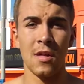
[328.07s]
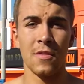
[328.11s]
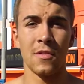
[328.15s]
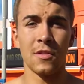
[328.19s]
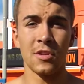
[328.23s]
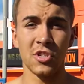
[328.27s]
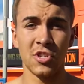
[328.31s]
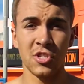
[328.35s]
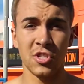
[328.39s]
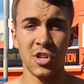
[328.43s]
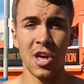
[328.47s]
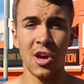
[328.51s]

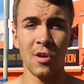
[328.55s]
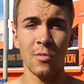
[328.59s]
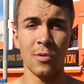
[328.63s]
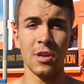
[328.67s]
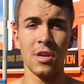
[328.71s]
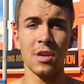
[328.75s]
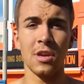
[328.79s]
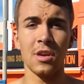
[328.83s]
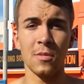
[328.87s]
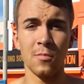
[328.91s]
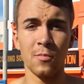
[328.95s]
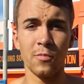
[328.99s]
The slower
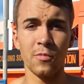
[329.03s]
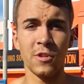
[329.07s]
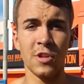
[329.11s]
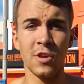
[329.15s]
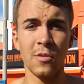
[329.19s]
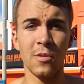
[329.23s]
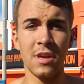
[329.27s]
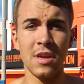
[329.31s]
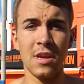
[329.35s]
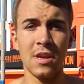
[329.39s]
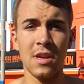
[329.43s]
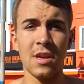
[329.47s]
you can do
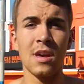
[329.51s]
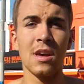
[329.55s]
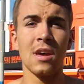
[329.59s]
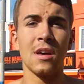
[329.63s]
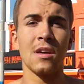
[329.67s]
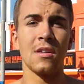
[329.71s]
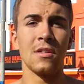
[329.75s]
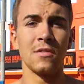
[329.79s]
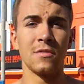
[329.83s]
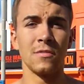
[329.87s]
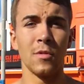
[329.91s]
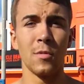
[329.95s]
it,
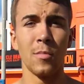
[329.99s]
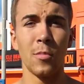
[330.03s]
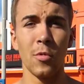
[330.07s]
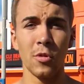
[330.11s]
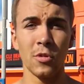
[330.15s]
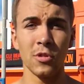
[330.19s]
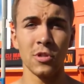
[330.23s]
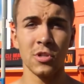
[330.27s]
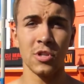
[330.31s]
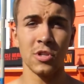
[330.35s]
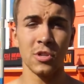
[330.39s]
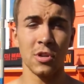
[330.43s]
and the
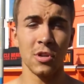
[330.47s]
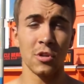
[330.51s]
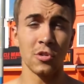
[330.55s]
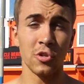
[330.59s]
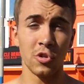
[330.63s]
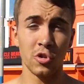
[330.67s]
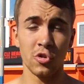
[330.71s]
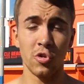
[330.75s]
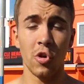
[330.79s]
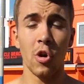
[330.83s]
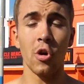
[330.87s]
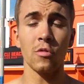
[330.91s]
more
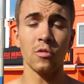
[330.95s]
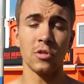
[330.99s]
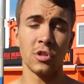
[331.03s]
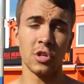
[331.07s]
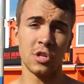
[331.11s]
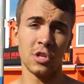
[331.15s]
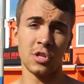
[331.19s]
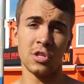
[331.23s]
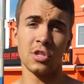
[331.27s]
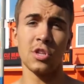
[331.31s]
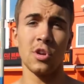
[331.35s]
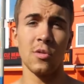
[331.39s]
controlled
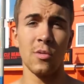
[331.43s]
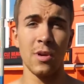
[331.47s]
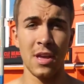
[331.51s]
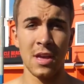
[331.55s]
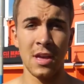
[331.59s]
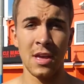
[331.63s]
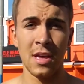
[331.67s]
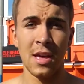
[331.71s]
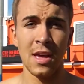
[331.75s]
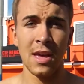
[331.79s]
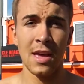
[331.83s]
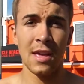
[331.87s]
you can do
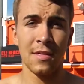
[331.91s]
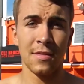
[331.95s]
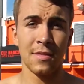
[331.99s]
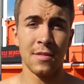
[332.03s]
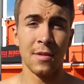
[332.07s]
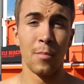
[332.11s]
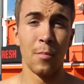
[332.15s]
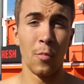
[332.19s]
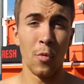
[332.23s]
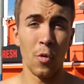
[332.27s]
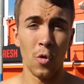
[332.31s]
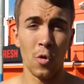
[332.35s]
it,
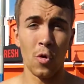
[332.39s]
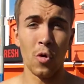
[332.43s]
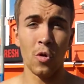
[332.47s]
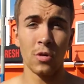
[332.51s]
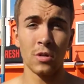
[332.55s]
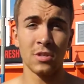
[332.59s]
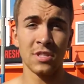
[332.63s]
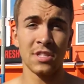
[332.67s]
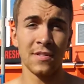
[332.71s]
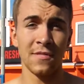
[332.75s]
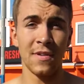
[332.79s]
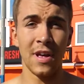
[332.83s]
the
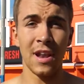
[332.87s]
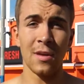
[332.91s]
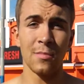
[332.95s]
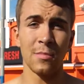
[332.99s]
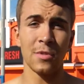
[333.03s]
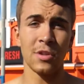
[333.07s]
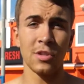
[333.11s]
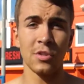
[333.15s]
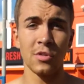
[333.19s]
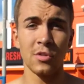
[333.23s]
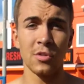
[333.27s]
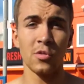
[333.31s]
more
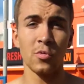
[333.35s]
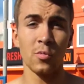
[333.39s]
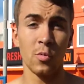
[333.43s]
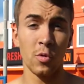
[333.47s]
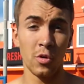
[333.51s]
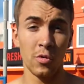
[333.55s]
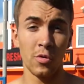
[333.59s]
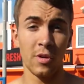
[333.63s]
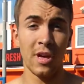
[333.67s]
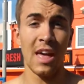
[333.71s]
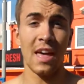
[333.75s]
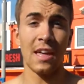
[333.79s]
development you
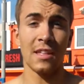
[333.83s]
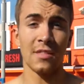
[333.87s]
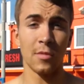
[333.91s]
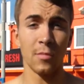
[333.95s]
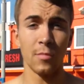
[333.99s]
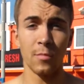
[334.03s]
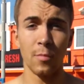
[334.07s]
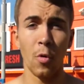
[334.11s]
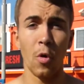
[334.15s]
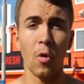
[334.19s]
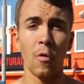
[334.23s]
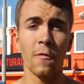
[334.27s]
will get, the
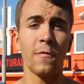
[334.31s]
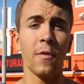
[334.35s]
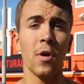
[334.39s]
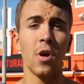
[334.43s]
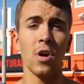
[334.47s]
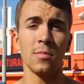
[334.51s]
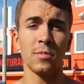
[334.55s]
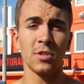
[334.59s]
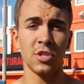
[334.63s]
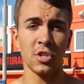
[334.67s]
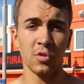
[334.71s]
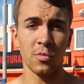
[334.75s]
more
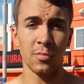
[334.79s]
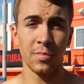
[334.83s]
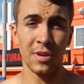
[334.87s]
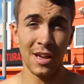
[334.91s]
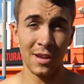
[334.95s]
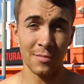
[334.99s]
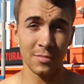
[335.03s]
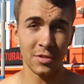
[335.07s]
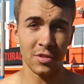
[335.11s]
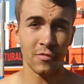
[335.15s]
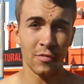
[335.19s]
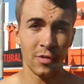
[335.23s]
fibres you'll be
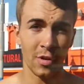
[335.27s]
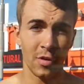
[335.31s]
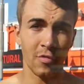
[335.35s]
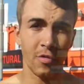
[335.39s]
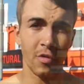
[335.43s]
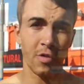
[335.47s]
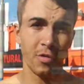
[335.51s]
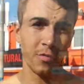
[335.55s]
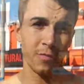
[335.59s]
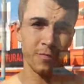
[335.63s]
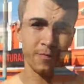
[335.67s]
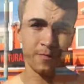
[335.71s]
able to
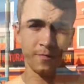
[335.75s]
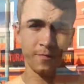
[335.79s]
recruit.